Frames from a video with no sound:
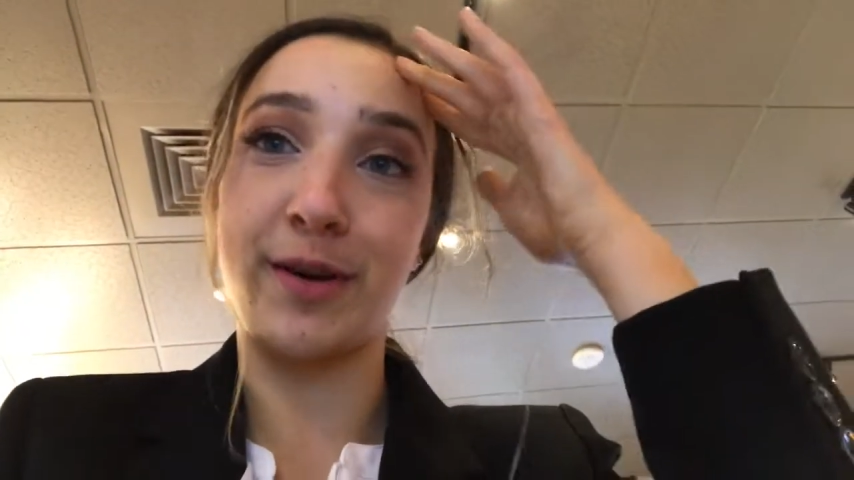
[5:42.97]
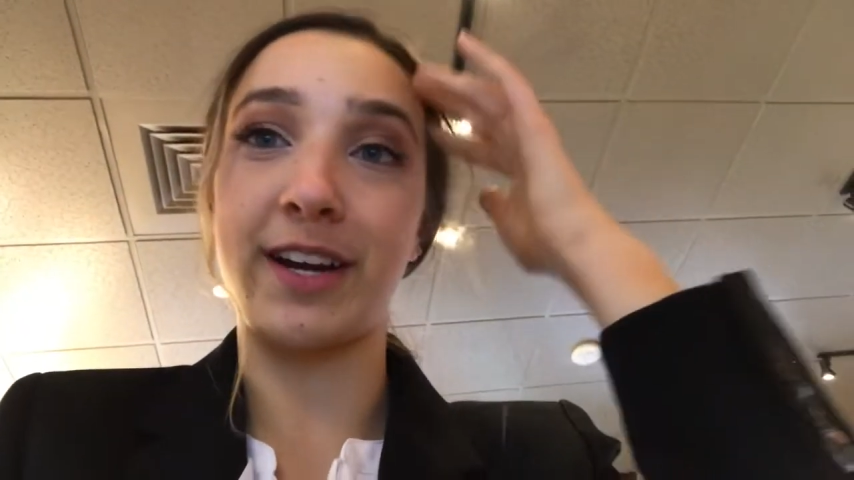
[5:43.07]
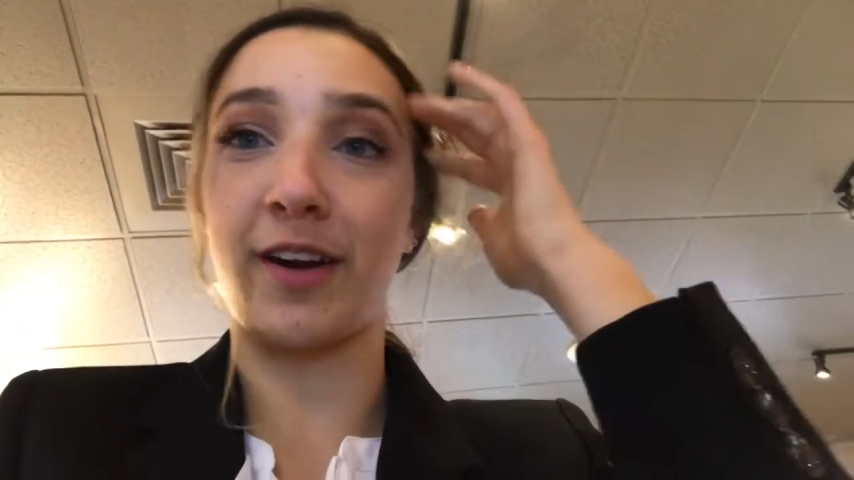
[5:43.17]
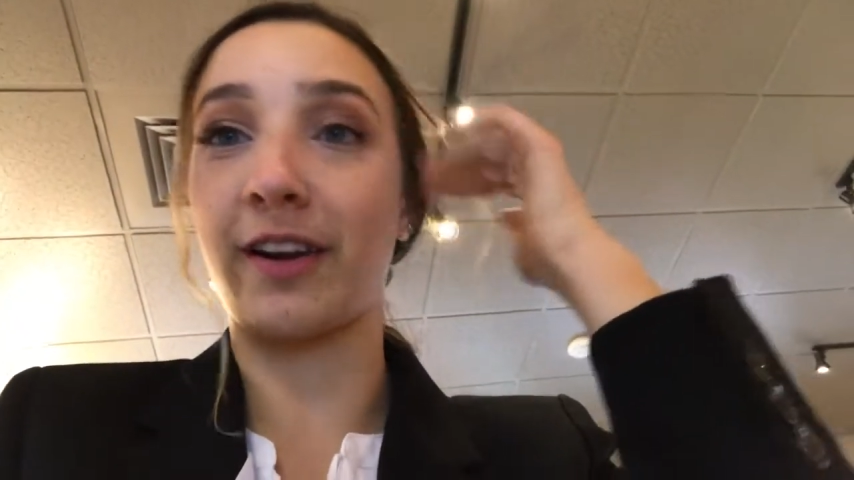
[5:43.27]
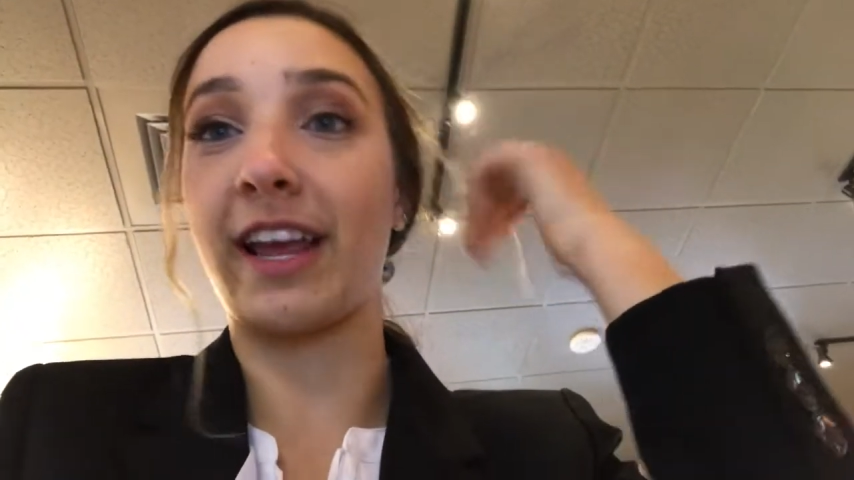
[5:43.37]
and
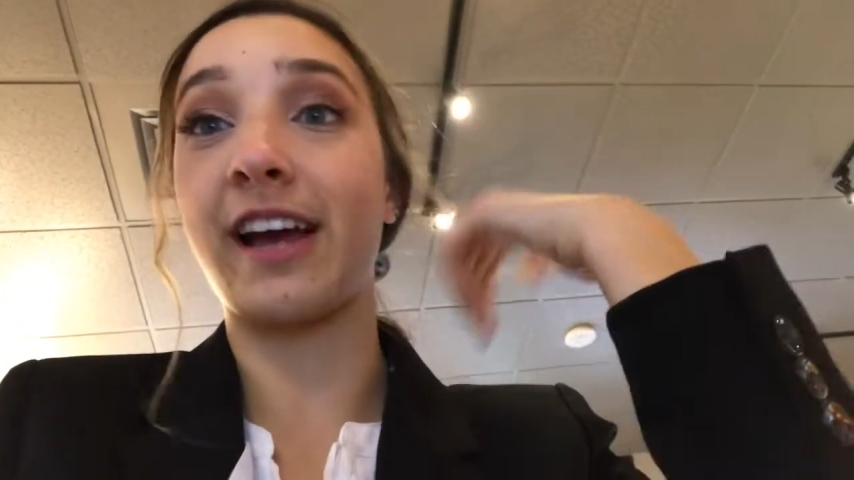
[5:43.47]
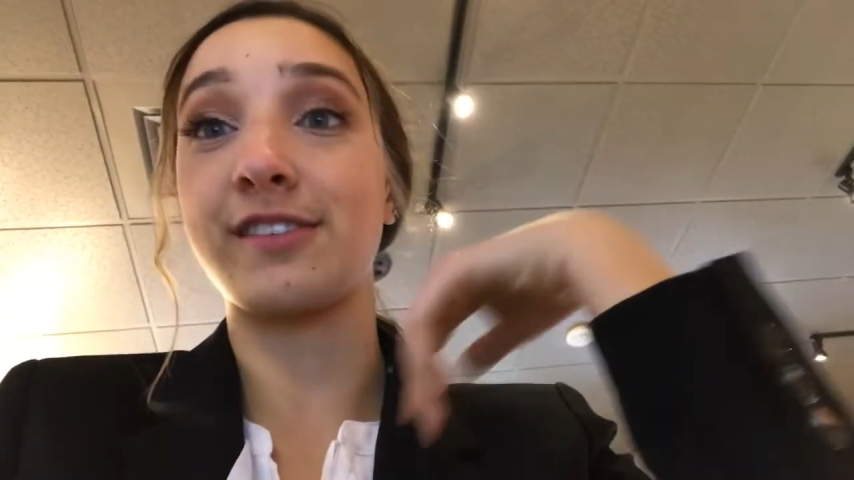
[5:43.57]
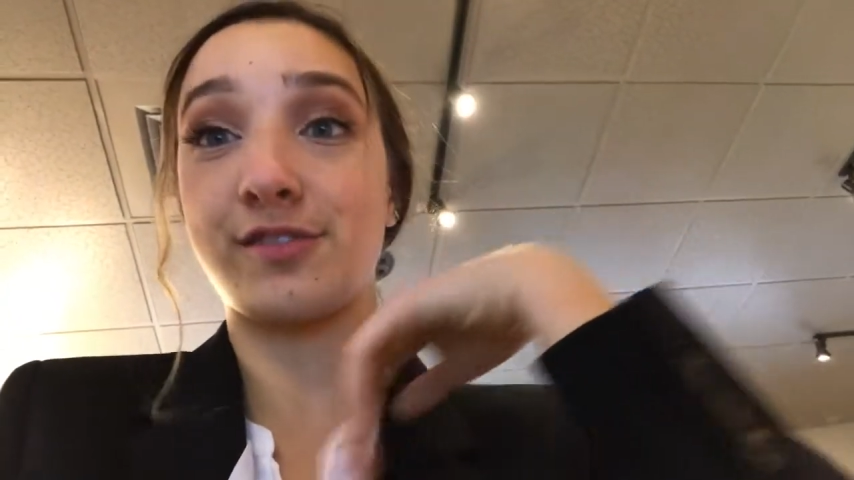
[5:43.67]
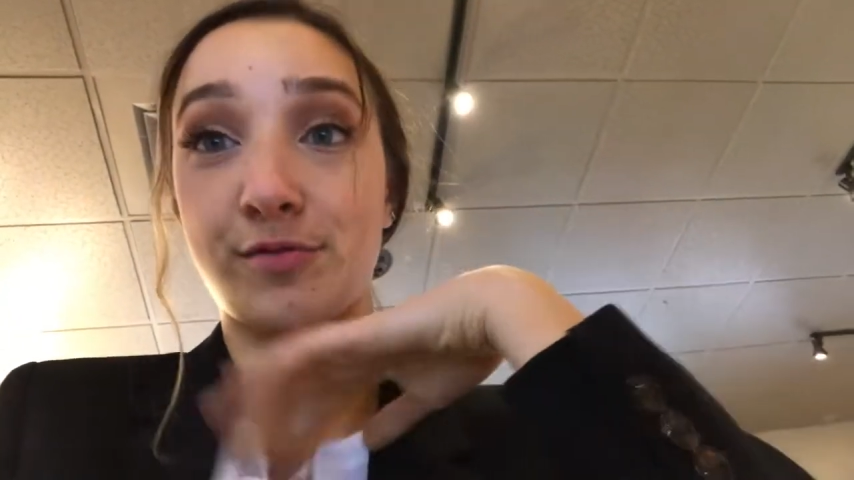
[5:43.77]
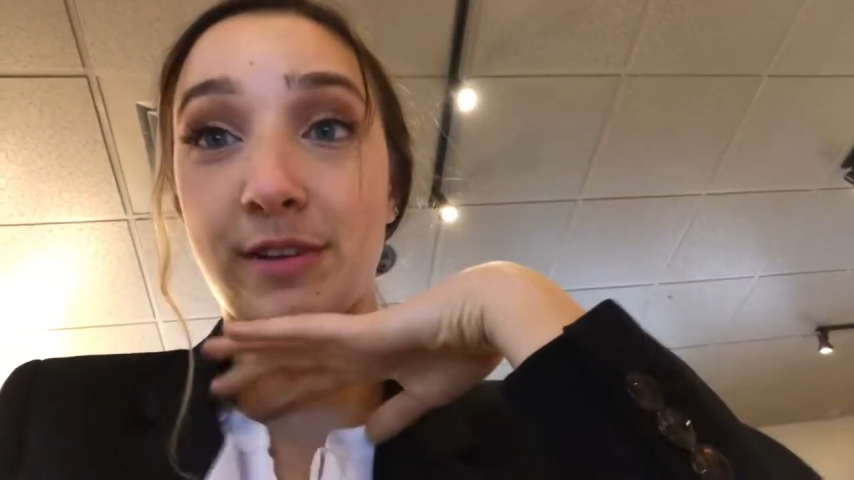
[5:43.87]
it already
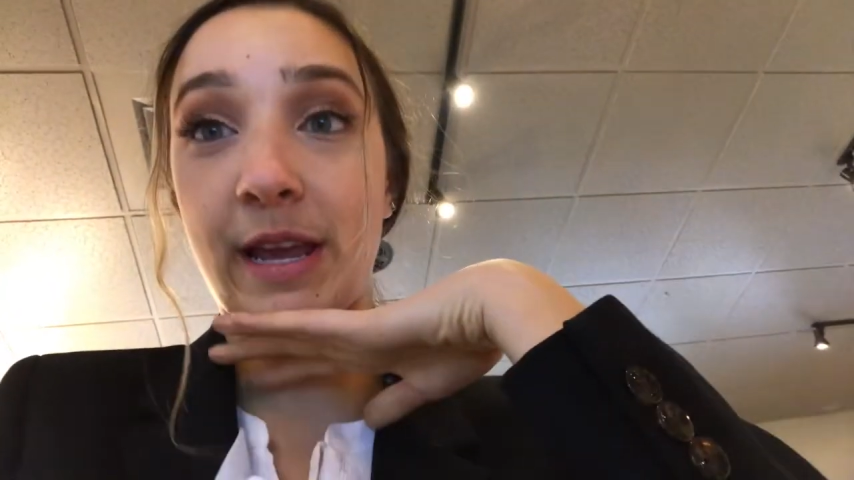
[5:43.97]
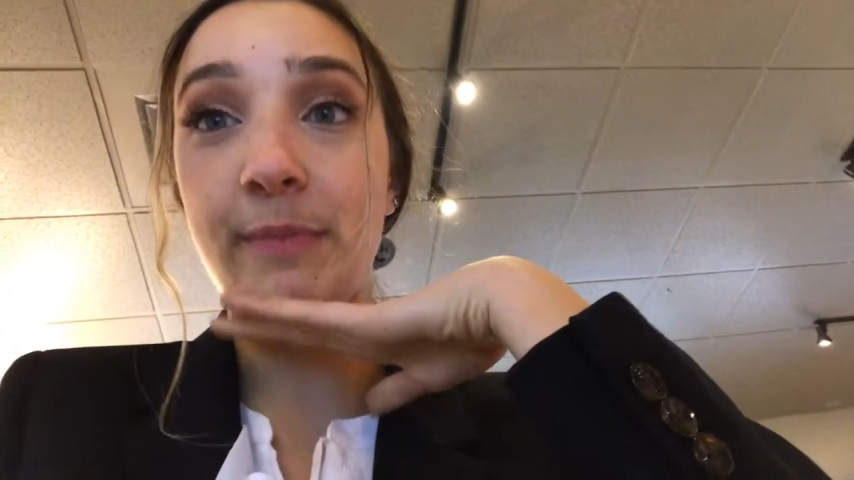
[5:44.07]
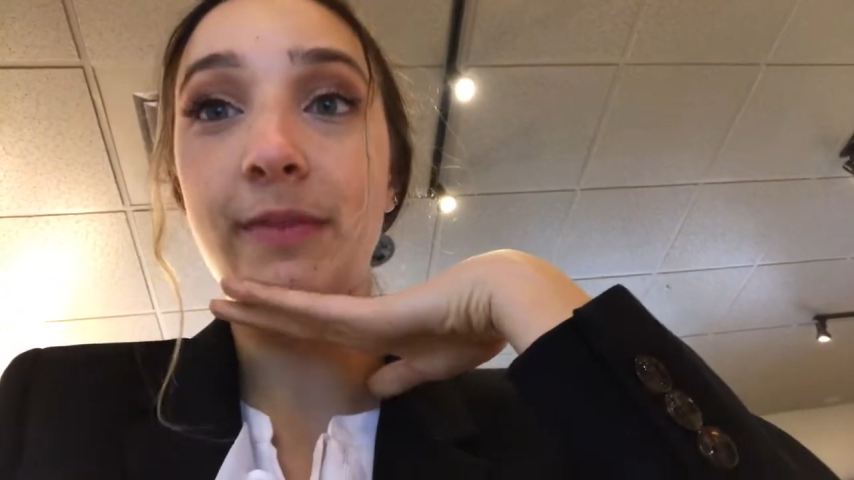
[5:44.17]
has 3,